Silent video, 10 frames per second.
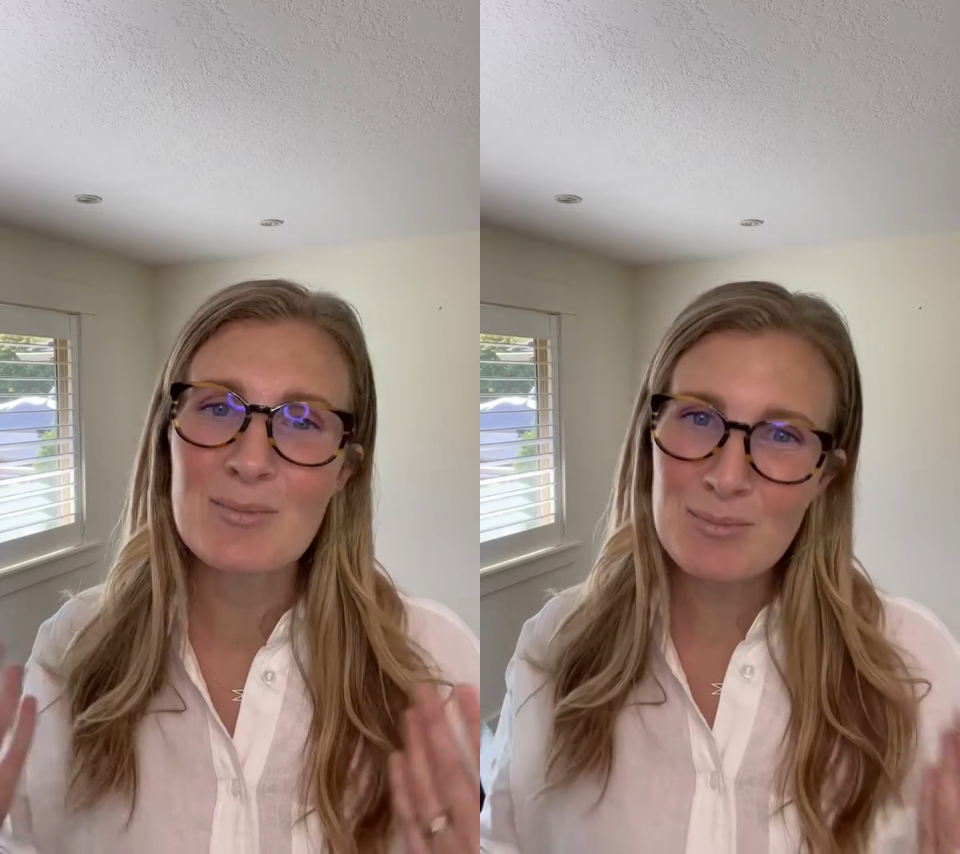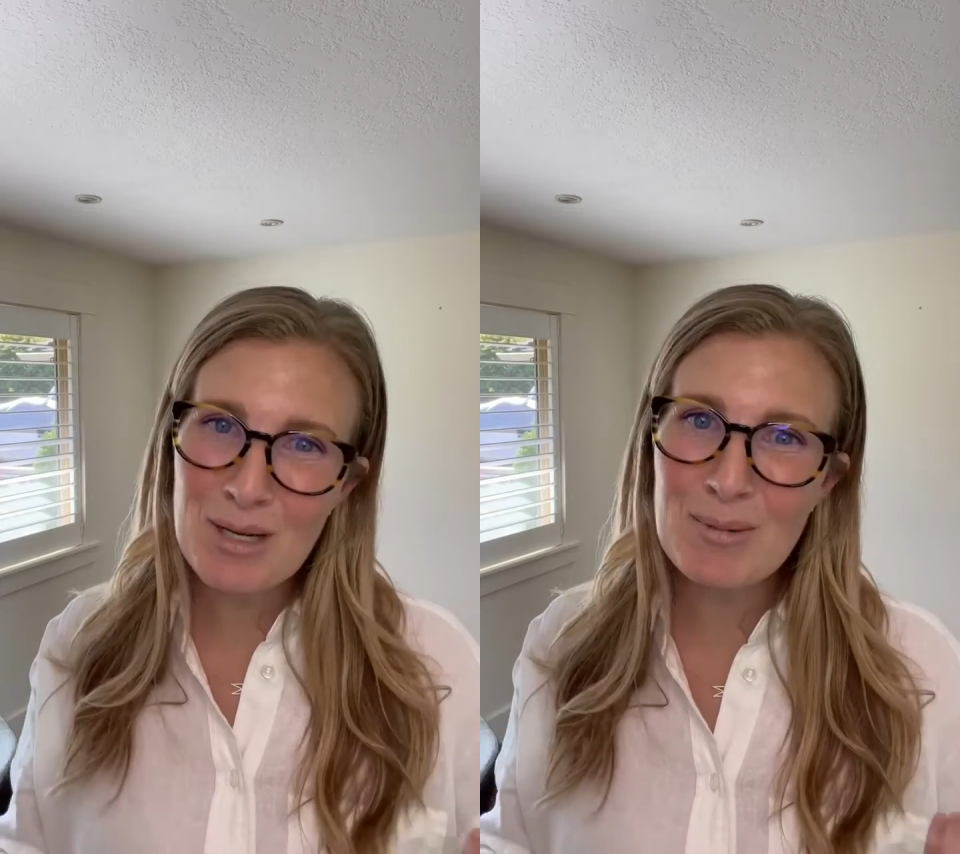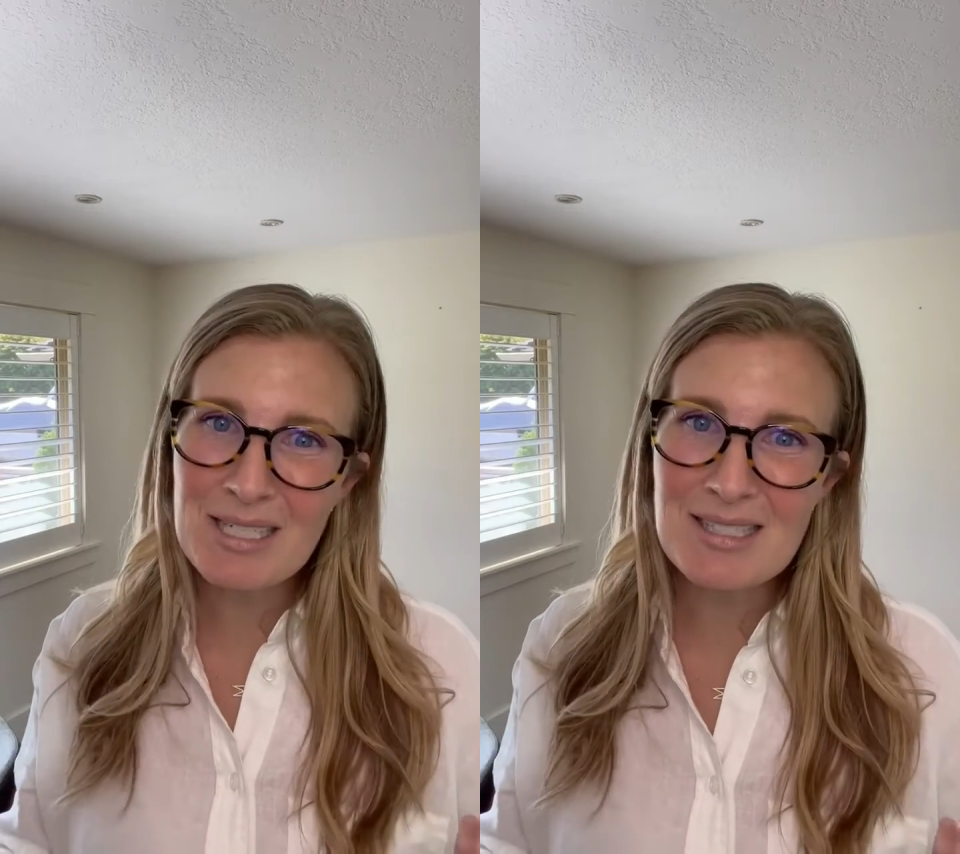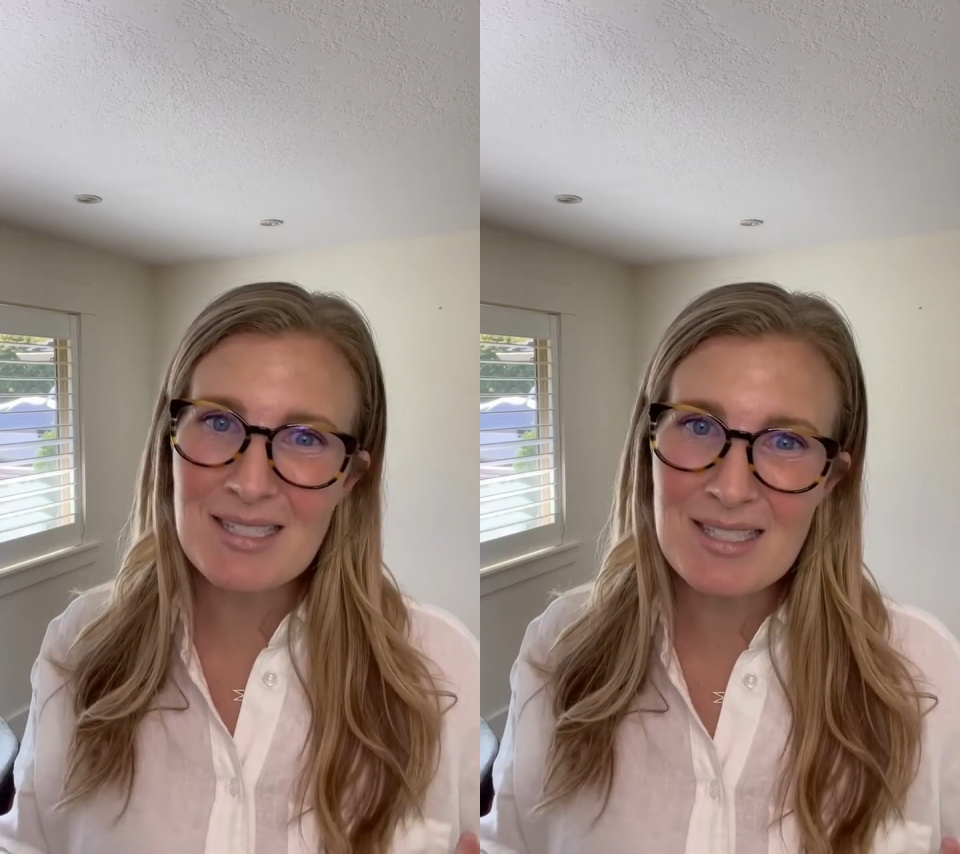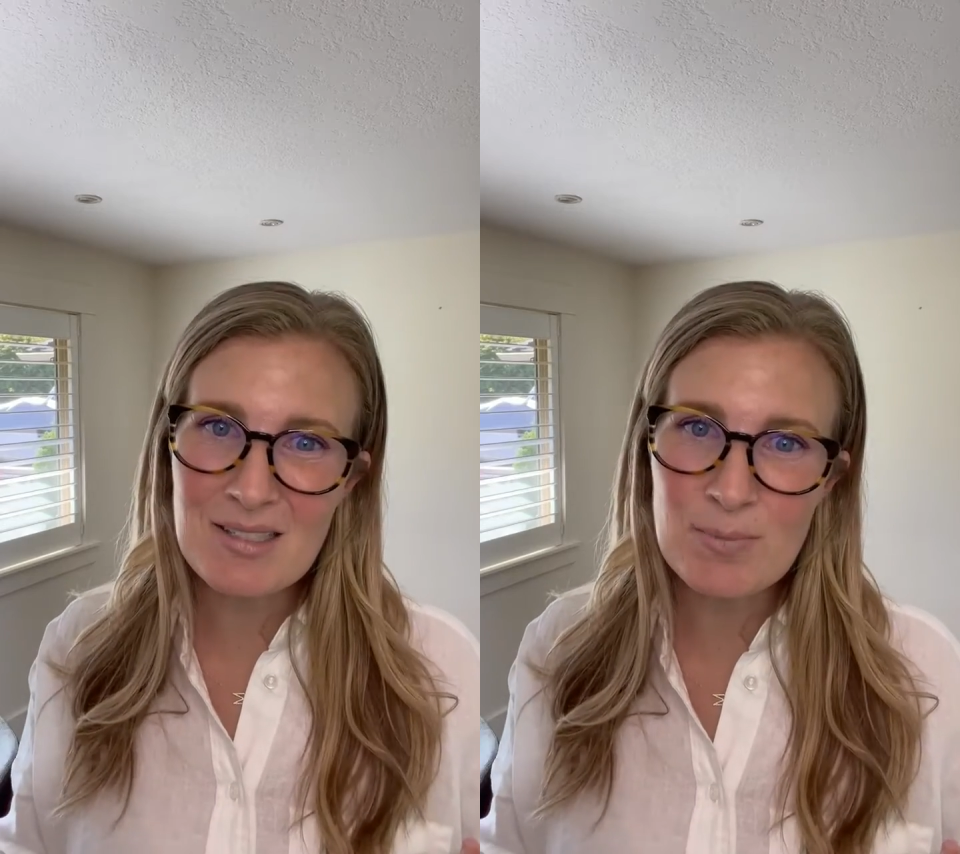probably because the
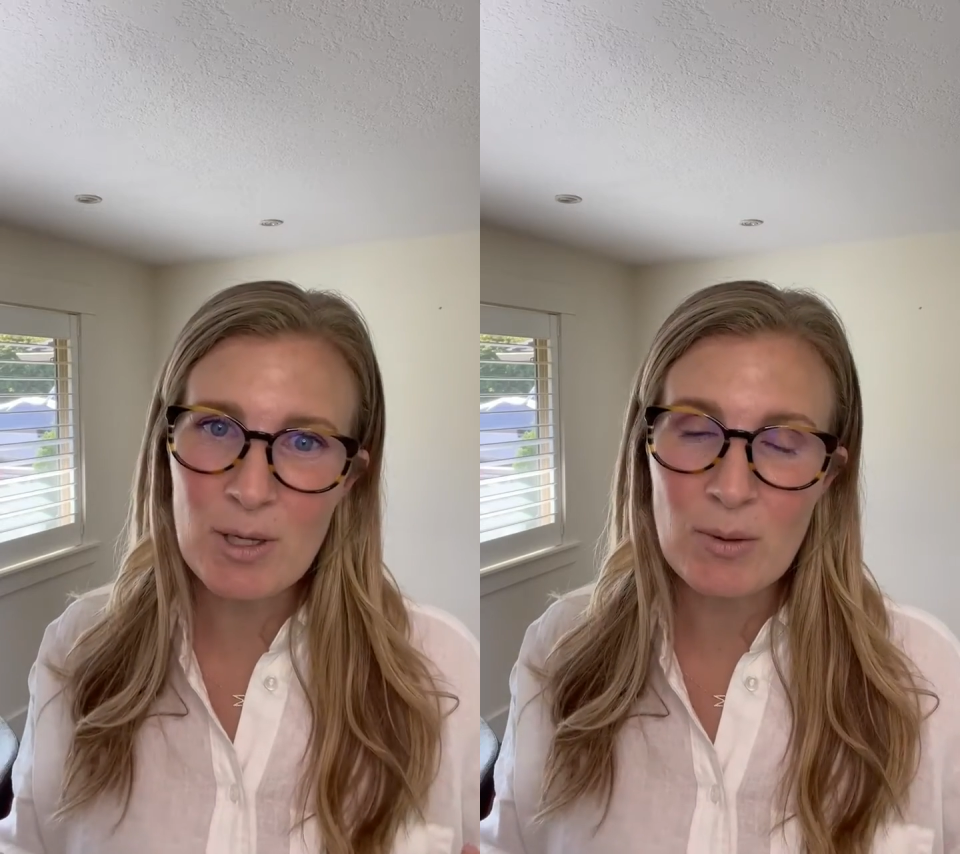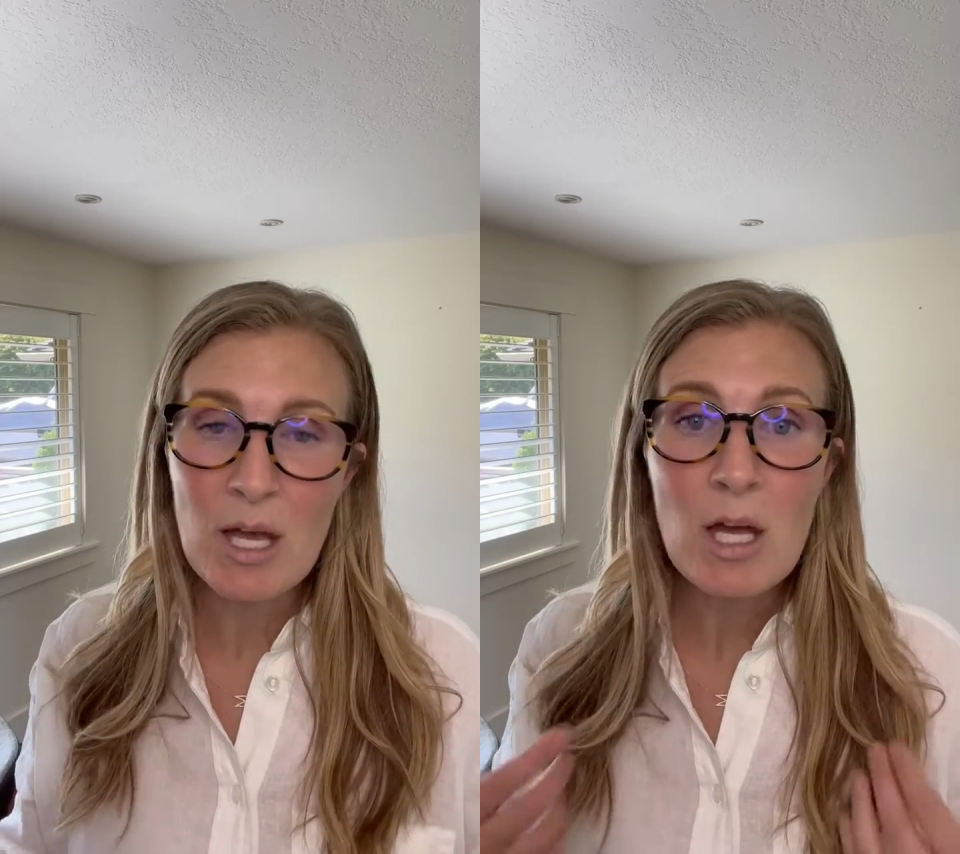seal's blown.